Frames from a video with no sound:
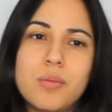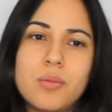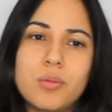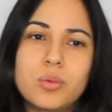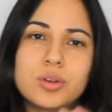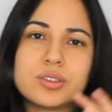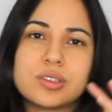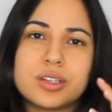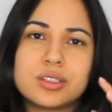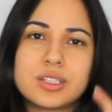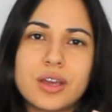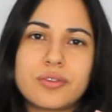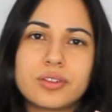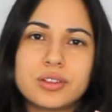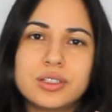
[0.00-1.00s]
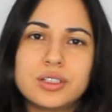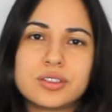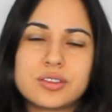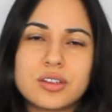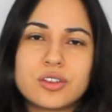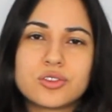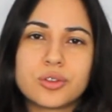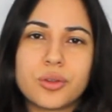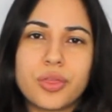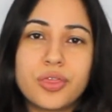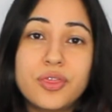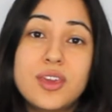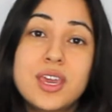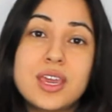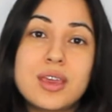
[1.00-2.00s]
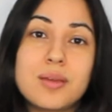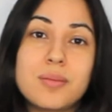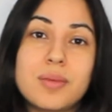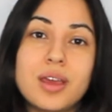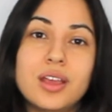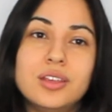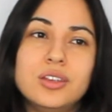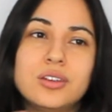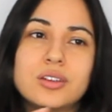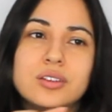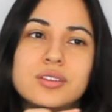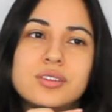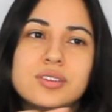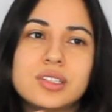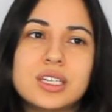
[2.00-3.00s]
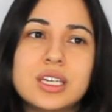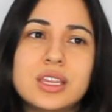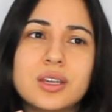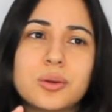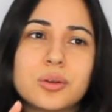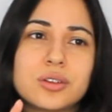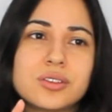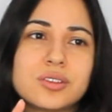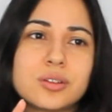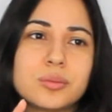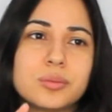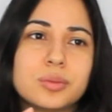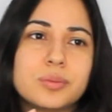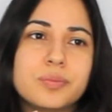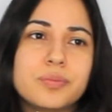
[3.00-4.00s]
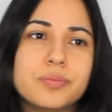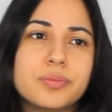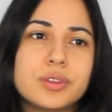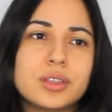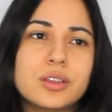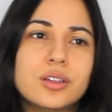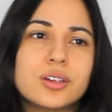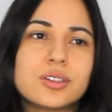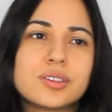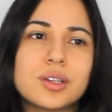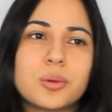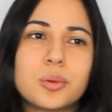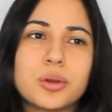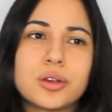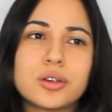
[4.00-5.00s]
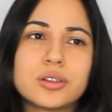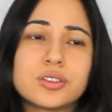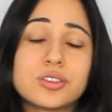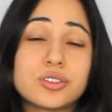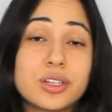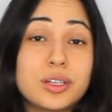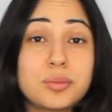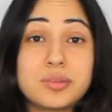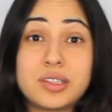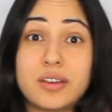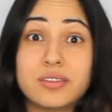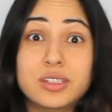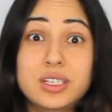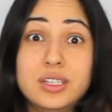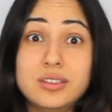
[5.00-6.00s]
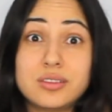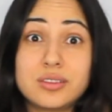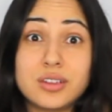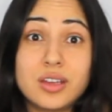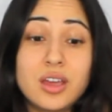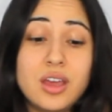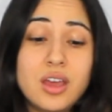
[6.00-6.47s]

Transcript: was definitely a central theme, and you could see there were some looks that were straight up 70s.